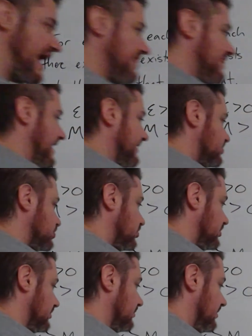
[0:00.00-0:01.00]
and then it's
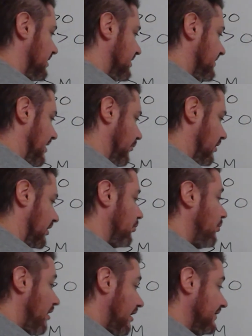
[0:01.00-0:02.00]
true that
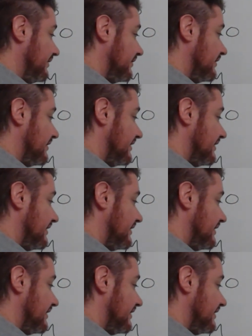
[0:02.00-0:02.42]
101